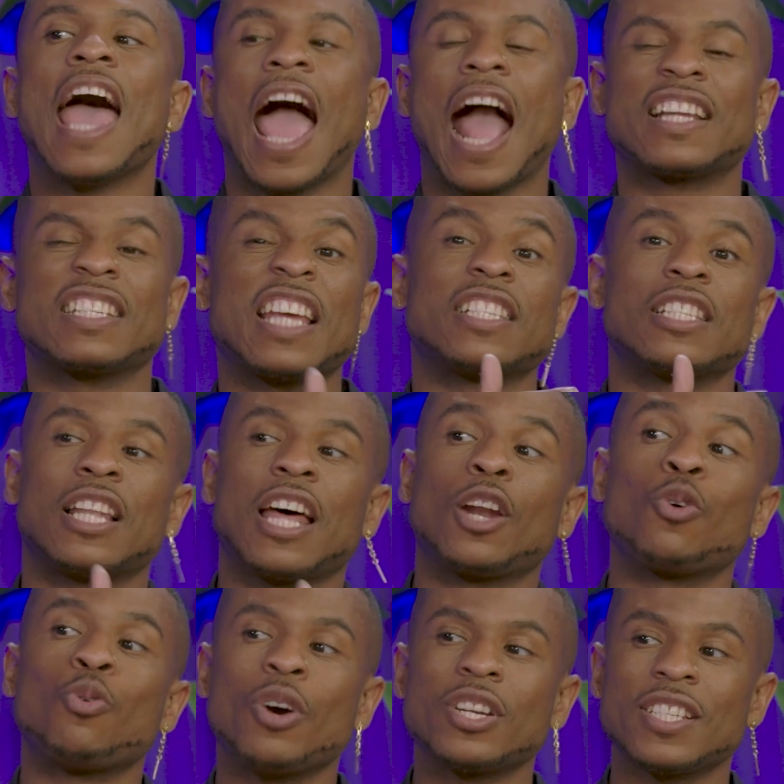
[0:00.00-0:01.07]
actually has a lot of
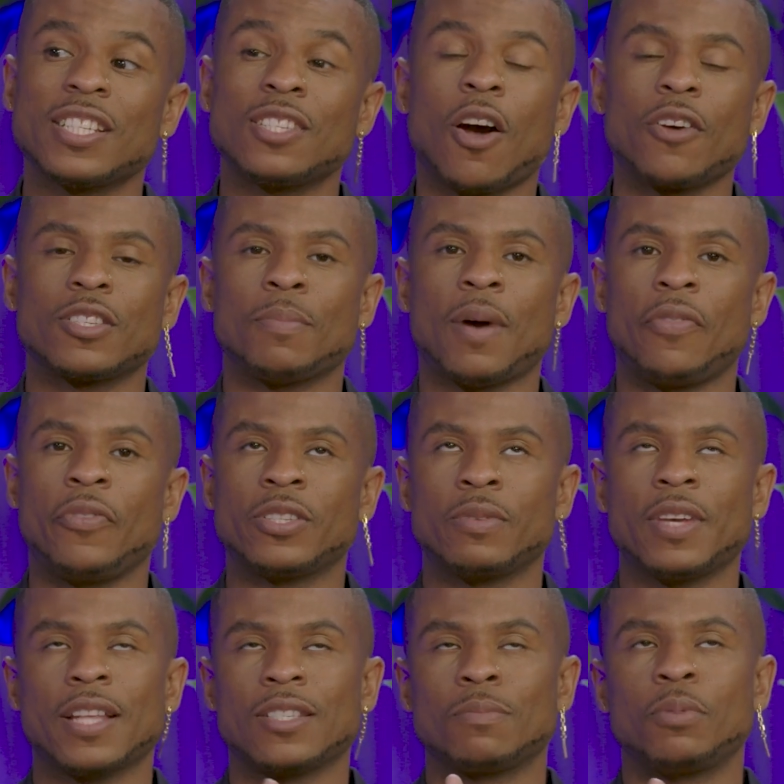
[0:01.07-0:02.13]
questions. He talks about this.
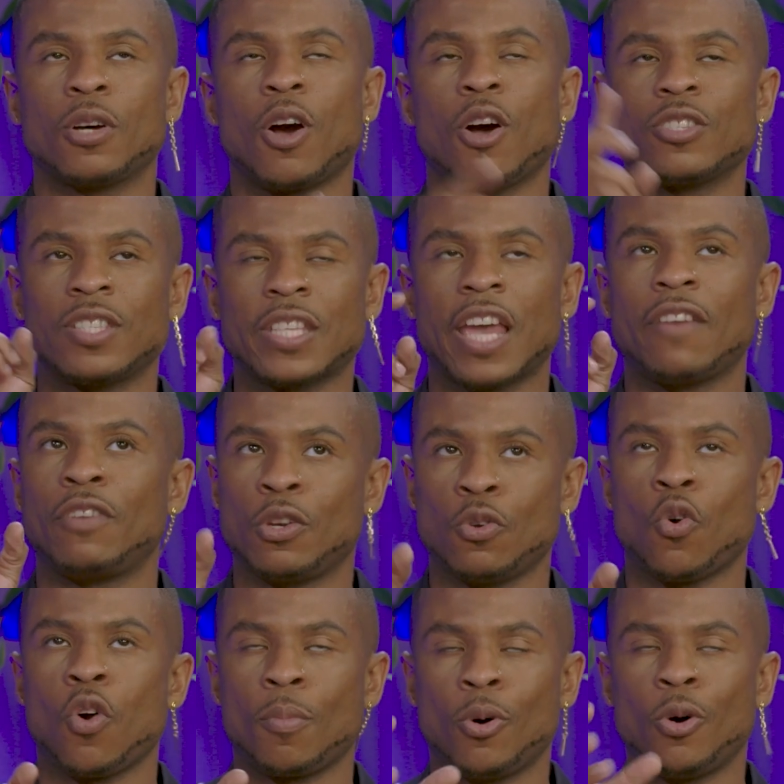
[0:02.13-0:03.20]
He has this book called Saving
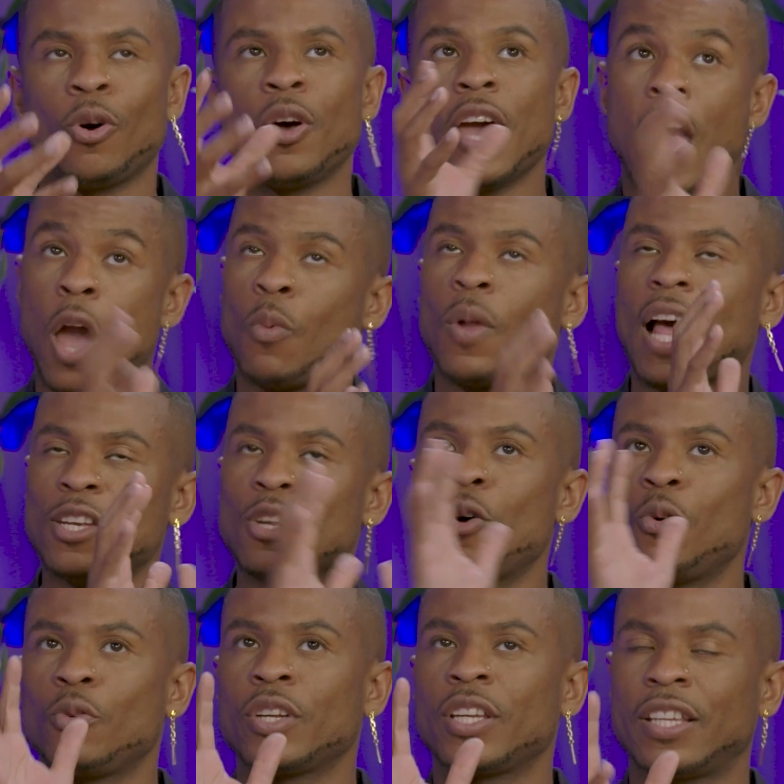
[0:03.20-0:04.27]
Normal. And while I
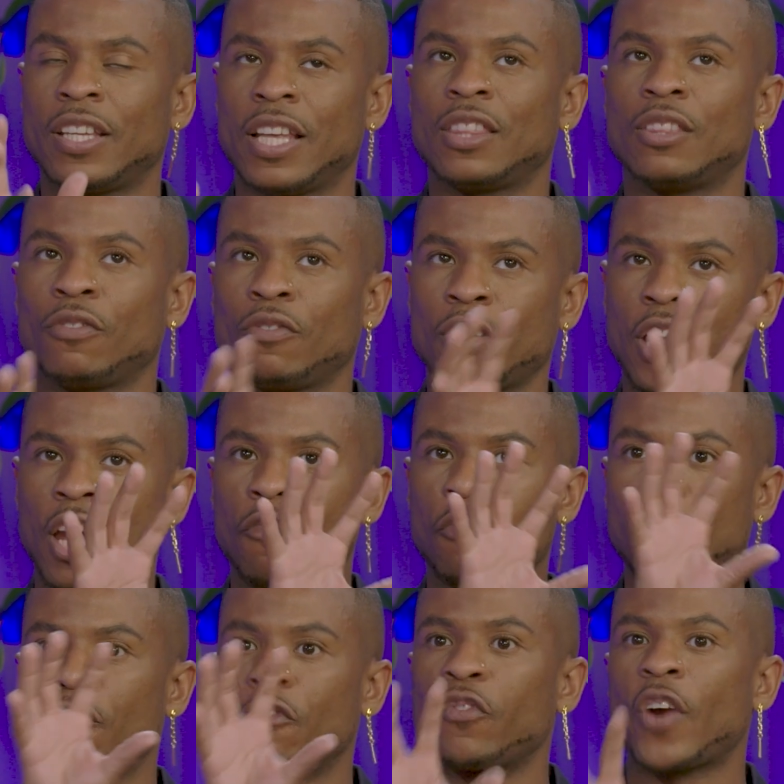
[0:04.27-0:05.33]
don't care for
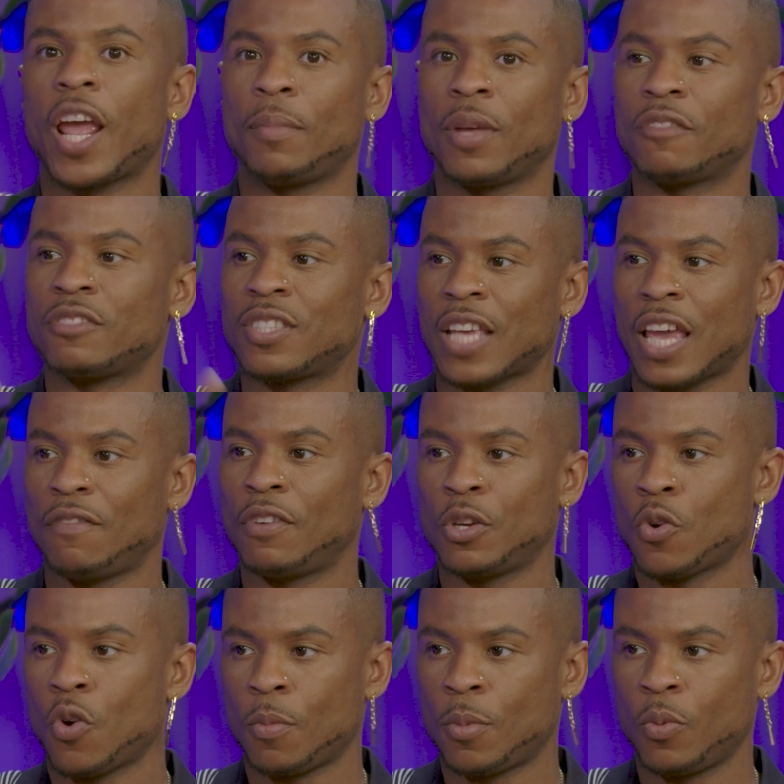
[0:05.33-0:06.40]
the framing of saving
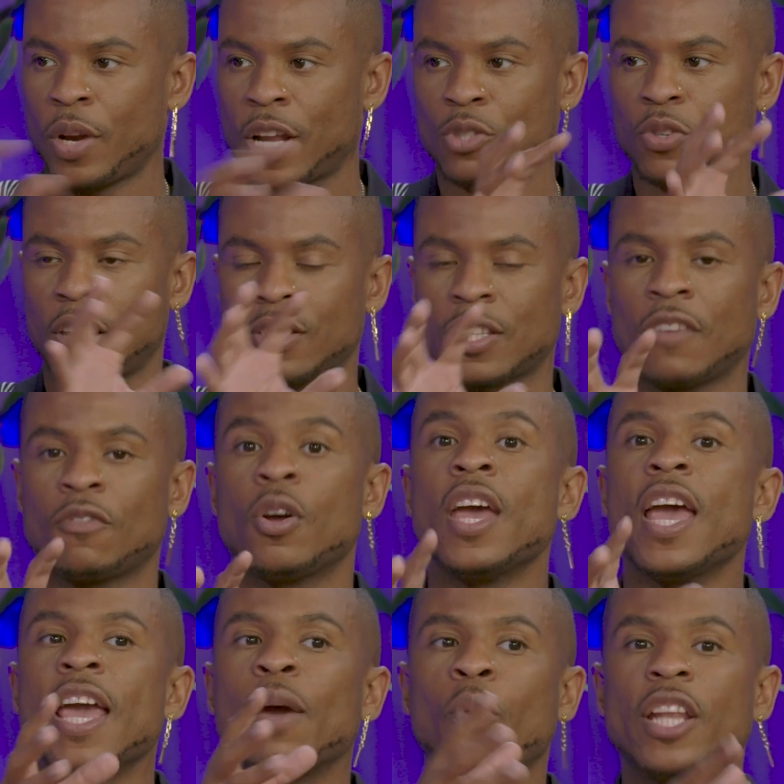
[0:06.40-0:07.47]
normal, we're not trying to save normal.
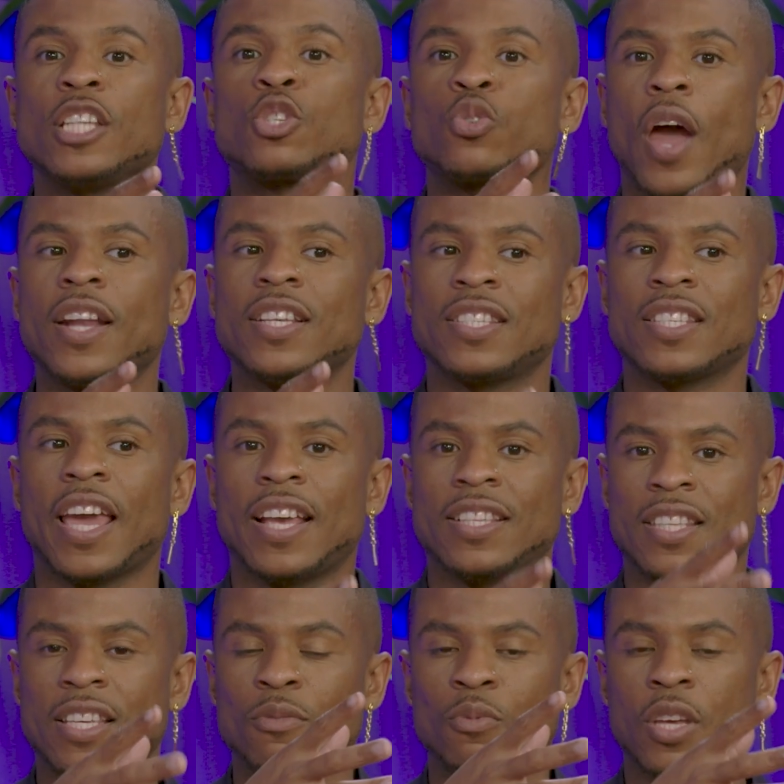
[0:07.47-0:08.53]
What he's trying to say
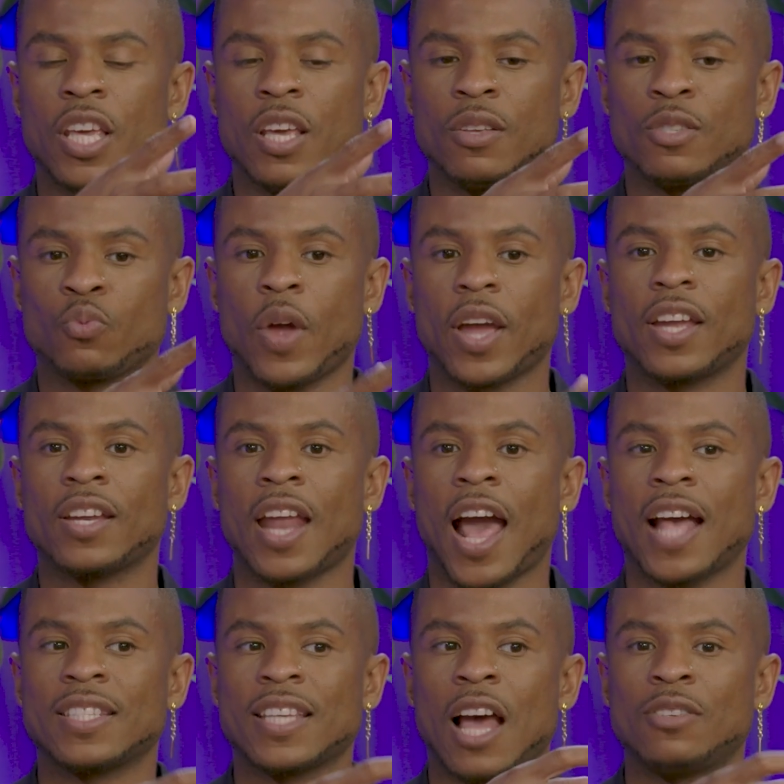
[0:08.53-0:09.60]
is he's
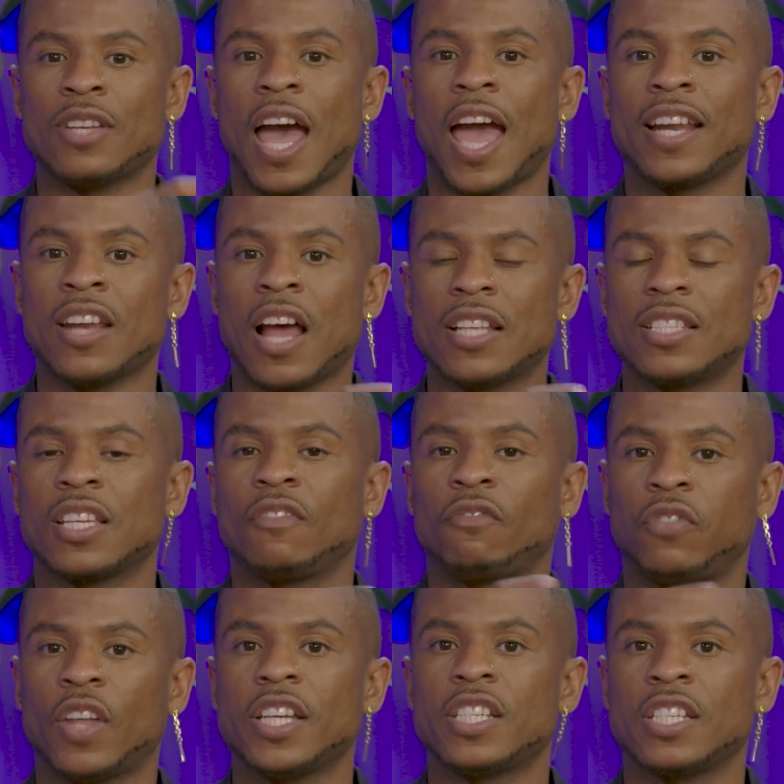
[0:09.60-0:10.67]
recognizing how diagnostic
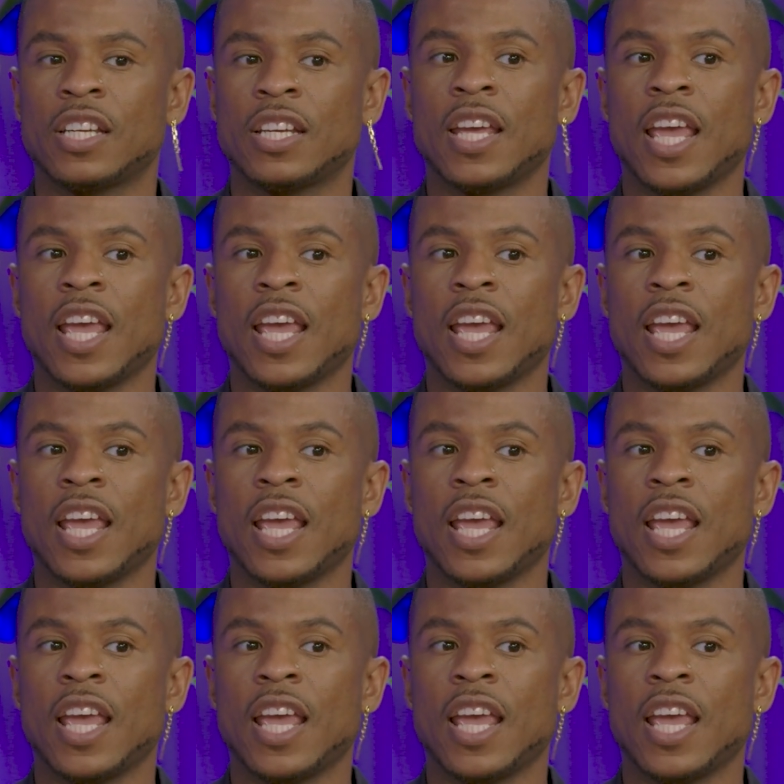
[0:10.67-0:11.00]
inflation